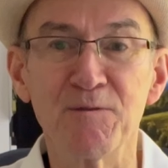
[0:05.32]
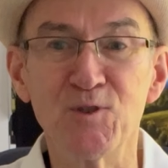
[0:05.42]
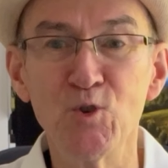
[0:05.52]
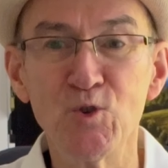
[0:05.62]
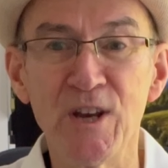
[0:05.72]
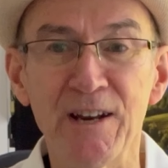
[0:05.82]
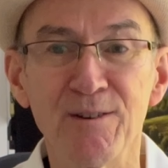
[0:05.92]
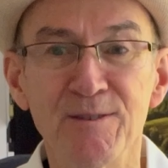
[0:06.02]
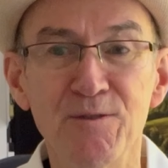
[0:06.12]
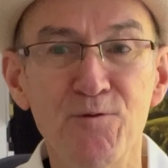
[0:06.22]

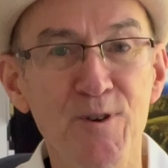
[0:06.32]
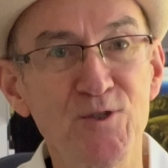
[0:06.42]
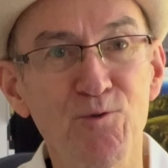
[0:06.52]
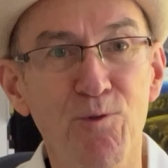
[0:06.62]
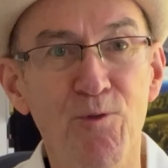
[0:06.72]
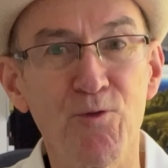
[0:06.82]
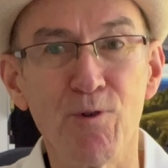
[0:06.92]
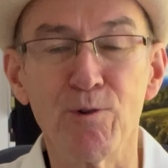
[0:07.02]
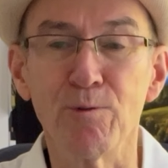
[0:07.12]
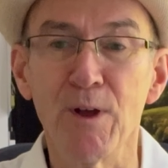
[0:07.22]
2-channel differential
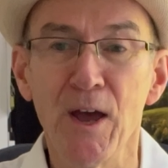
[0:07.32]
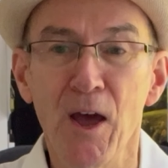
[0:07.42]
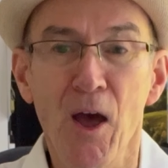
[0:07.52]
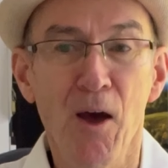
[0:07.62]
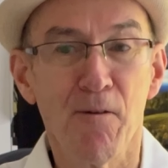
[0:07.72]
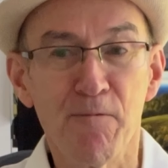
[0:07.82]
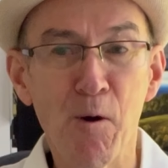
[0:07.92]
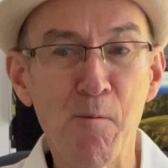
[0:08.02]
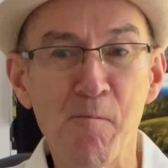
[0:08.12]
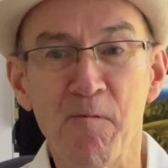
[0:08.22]
throttle
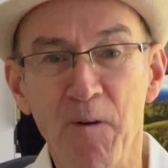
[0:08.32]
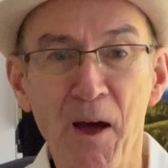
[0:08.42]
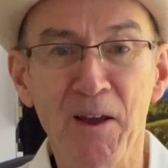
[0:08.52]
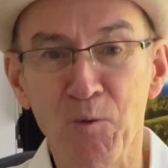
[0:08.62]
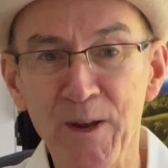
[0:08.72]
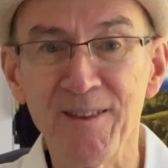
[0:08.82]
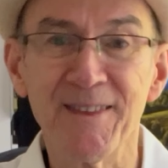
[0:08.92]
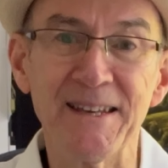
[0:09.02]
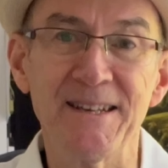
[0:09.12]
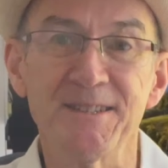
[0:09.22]
foam flying wing
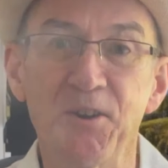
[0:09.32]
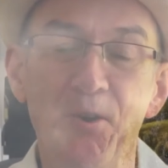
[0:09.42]
thingies a go.